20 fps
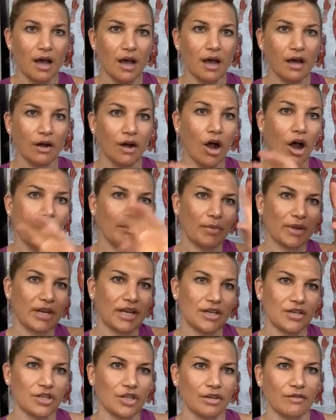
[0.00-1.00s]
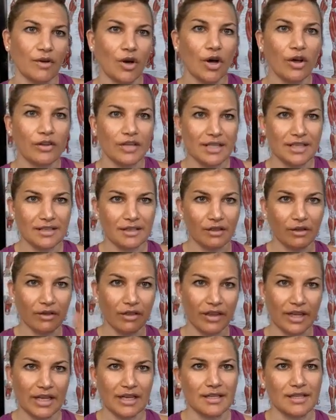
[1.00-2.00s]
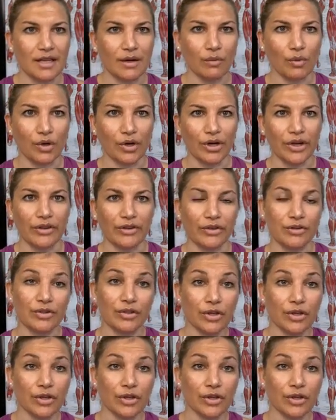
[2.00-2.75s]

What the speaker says: a combination of all these little things that we're either